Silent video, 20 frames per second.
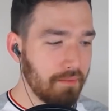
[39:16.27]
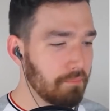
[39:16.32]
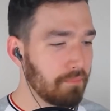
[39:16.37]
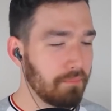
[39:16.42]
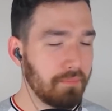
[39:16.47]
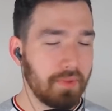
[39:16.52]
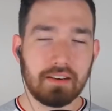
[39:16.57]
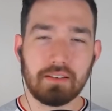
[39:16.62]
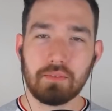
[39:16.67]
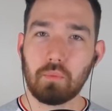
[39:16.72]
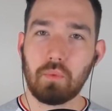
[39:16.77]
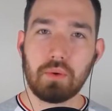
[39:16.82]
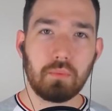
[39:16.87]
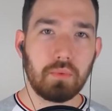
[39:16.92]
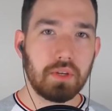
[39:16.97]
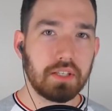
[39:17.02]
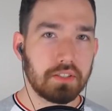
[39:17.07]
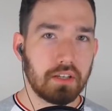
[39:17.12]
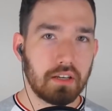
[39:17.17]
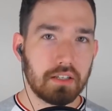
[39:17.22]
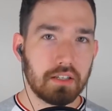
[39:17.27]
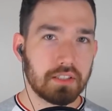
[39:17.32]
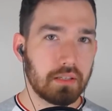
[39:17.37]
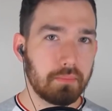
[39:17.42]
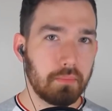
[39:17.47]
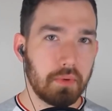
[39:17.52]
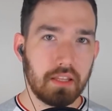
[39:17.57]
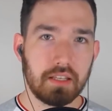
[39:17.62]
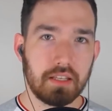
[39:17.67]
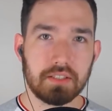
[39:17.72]
man, when we saw
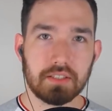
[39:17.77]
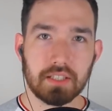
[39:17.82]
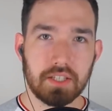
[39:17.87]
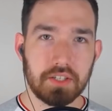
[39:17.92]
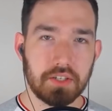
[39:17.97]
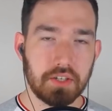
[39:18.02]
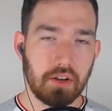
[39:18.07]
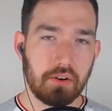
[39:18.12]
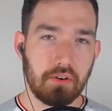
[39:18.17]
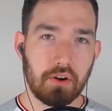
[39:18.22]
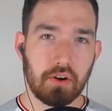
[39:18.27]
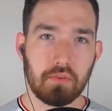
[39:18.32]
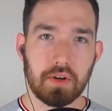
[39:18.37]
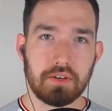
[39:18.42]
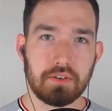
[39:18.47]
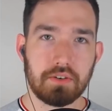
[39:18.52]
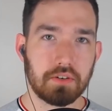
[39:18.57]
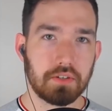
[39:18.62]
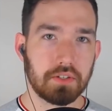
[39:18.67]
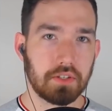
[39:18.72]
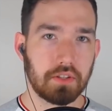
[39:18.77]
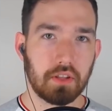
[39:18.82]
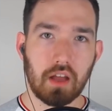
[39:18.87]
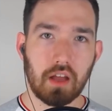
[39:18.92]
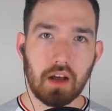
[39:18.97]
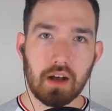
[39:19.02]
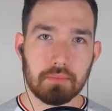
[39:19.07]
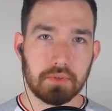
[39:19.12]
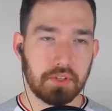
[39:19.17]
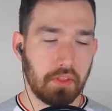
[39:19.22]
some of these legendary creatures and the
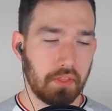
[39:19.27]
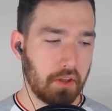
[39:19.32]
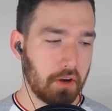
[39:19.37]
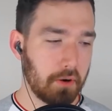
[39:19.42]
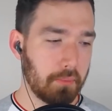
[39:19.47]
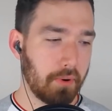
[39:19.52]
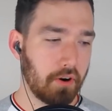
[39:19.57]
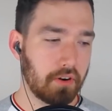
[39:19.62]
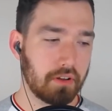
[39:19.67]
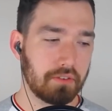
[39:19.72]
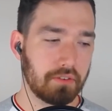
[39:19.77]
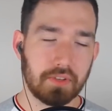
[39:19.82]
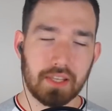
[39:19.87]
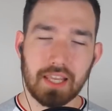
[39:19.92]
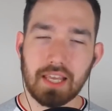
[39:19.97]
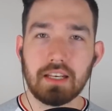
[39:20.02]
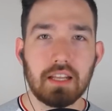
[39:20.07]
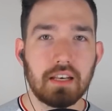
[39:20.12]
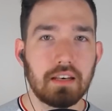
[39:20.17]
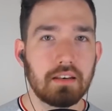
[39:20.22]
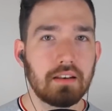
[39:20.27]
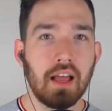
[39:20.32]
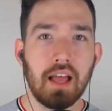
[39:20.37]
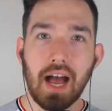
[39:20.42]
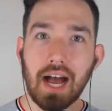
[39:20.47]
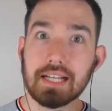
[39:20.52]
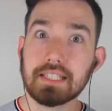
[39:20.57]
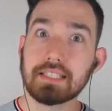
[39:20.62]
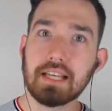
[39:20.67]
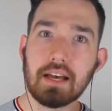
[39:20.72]
combos that they're a part of, Kinnan,
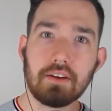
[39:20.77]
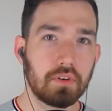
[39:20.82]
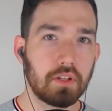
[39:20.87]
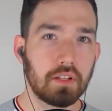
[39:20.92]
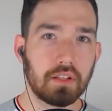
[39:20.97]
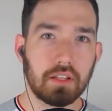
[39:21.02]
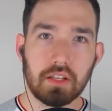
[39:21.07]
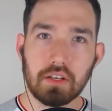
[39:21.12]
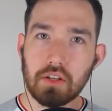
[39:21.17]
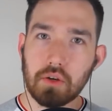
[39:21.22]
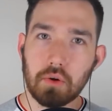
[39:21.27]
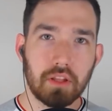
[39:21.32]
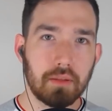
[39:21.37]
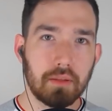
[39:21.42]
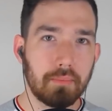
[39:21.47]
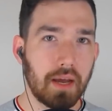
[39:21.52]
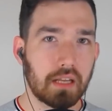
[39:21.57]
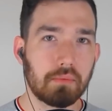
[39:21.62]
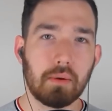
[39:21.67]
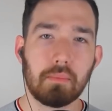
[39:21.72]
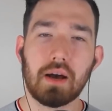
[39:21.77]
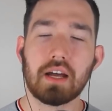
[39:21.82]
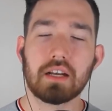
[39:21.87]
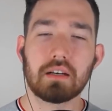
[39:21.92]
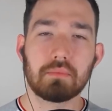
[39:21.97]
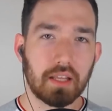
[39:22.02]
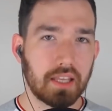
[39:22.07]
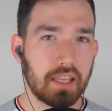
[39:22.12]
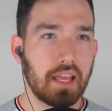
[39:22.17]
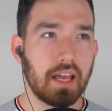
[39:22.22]
I definitely knew in the back of my
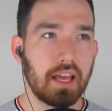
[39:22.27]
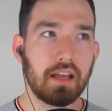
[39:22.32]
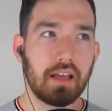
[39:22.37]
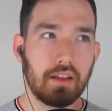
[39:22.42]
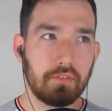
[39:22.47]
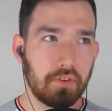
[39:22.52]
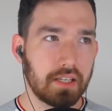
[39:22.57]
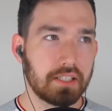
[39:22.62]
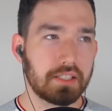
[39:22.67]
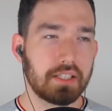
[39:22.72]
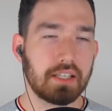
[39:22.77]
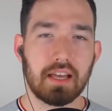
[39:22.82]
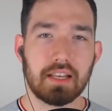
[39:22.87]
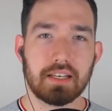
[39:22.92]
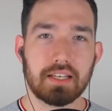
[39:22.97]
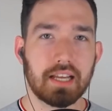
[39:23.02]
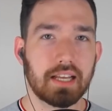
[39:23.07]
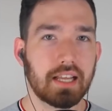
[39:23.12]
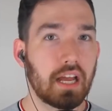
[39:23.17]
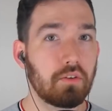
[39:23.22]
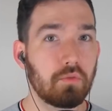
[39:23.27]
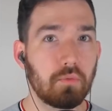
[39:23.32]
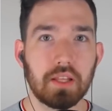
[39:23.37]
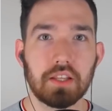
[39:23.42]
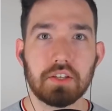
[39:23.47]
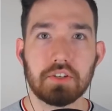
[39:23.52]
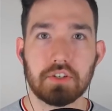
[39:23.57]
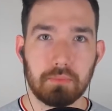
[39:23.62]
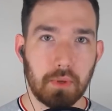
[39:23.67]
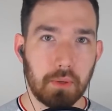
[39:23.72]
mind, I'm like, yeah, if I see that deck, I
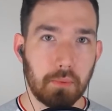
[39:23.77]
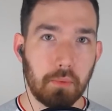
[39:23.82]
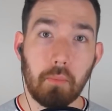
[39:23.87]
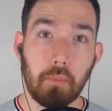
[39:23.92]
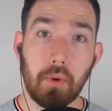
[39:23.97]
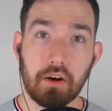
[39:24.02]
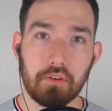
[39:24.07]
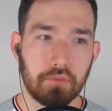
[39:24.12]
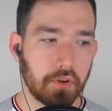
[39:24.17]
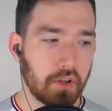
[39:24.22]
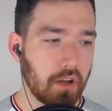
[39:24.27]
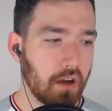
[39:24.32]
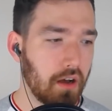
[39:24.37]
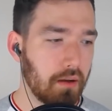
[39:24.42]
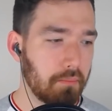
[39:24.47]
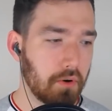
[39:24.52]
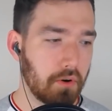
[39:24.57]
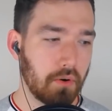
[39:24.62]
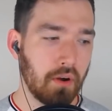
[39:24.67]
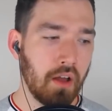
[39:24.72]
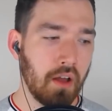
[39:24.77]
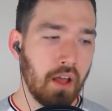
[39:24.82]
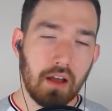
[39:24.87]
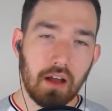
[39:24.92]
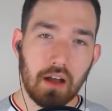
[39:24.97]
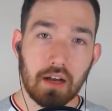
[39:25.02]
really should be prepared for combo.